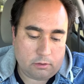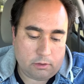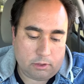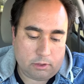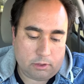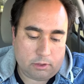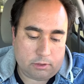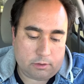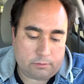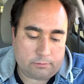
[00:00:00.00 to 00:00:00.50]

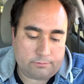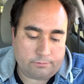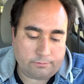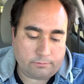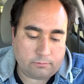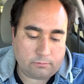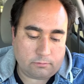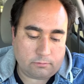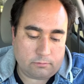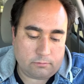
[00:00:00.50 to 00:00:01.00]

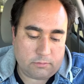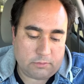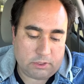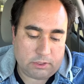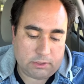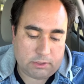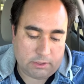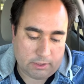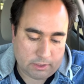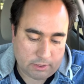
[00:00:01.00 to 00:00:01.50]

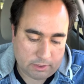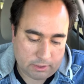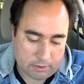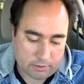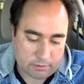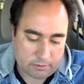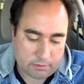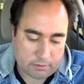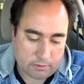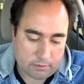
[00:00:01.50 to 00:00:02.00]
in the
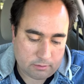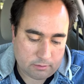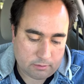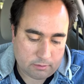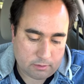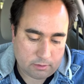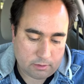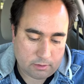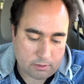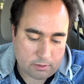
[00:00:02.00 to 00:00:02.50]
end,
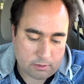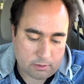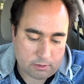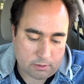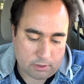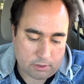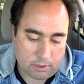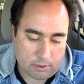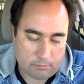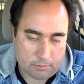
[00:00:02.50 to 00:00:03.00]

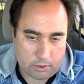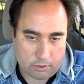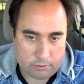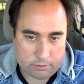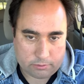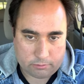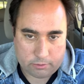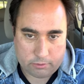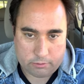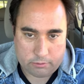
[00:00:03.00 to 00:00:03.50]
I'm
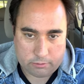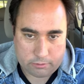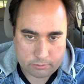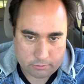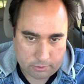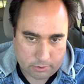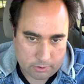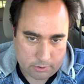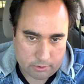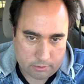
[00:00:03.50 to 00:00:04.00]
always
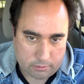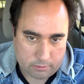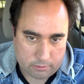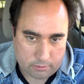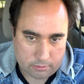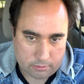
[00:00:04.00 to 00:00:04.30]
Ryozuki,